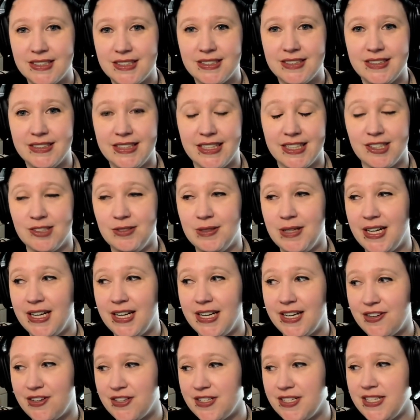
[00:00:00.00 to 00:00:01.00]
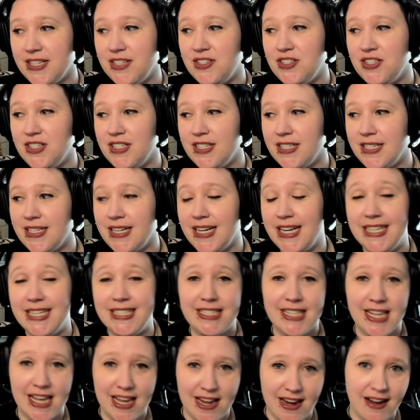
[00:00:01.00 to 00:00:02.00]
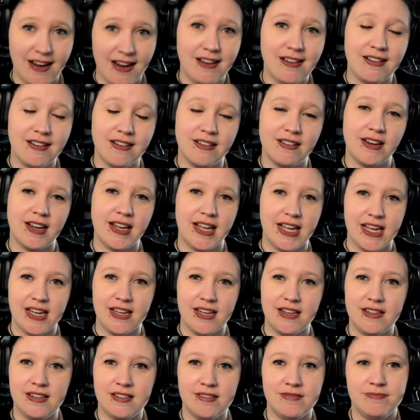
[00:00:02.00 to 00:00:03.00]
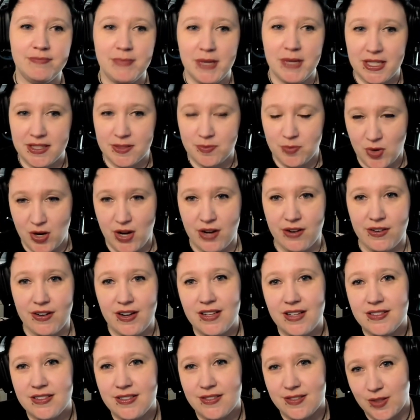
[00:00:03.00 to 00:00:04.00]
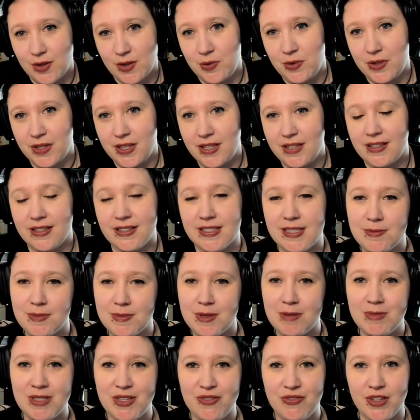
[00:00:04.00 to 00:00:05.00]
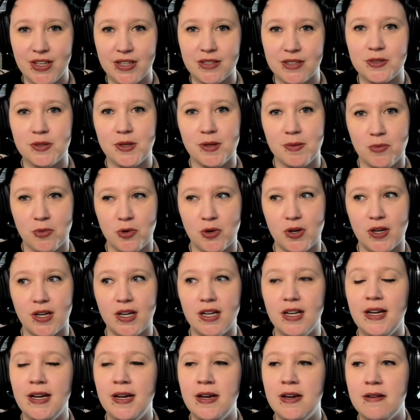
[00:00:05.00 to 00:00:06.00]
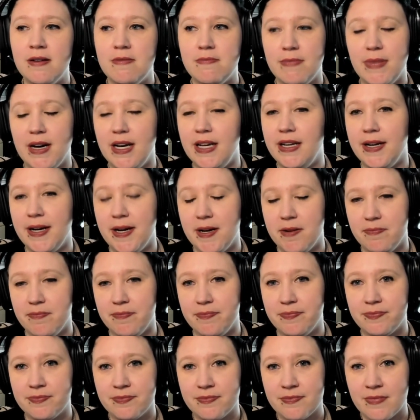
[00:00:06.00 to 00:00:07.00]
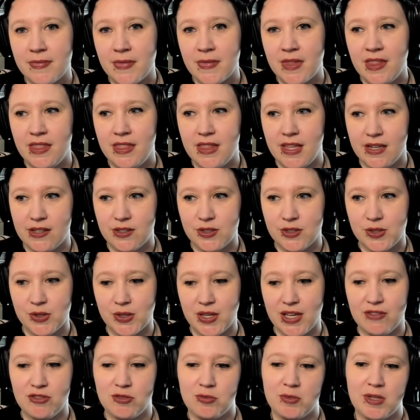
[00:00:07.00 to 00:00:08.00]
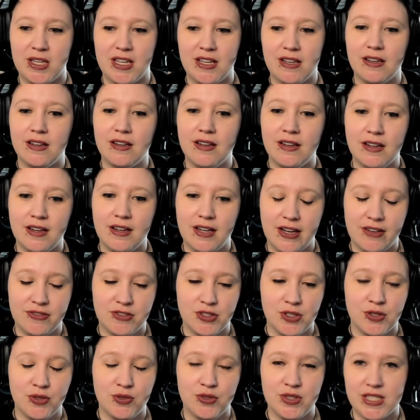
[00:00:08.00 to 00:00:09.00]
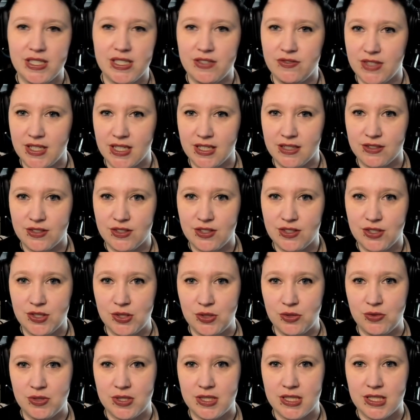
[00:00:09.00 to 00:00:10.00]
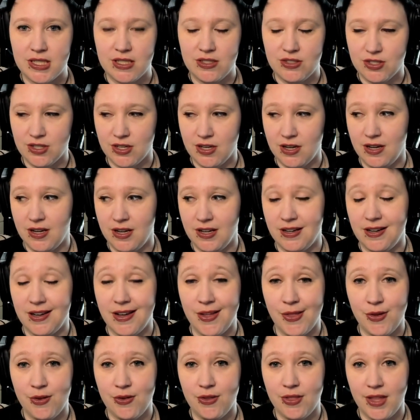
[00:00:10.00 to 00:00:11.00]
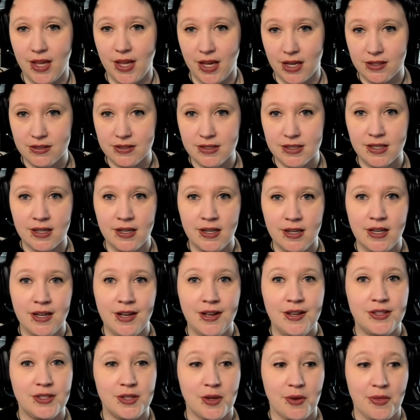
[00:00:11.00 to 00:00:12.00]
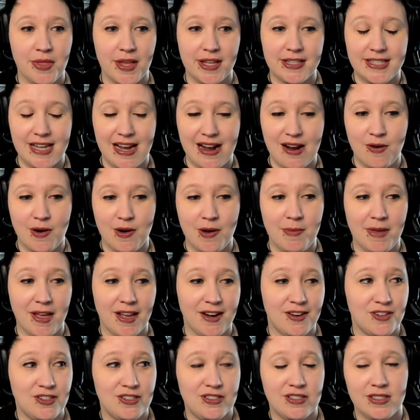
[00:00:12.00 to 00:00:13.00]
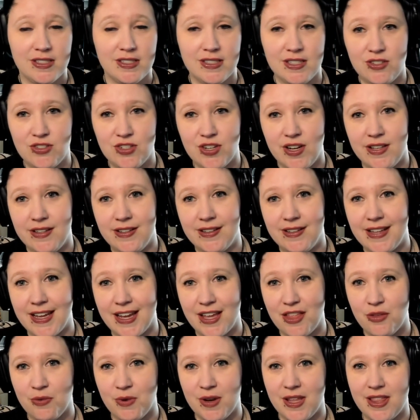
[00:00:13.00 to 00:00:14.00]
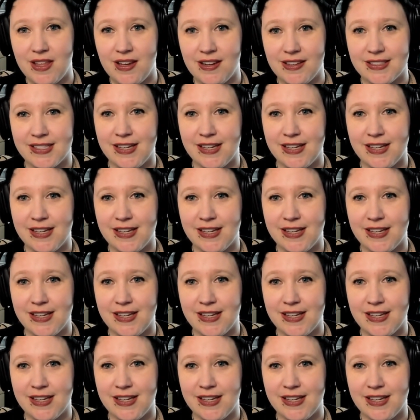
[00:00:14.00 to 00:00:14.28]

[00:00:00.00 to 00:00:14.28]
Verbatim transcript: you know, 100 stitches a day on a HAED makes progress slowly, and sometimes I feel like doing more, but um, that also gives me afternoons, evenings to stitch on other things. So that's how I manage to stitch on like three things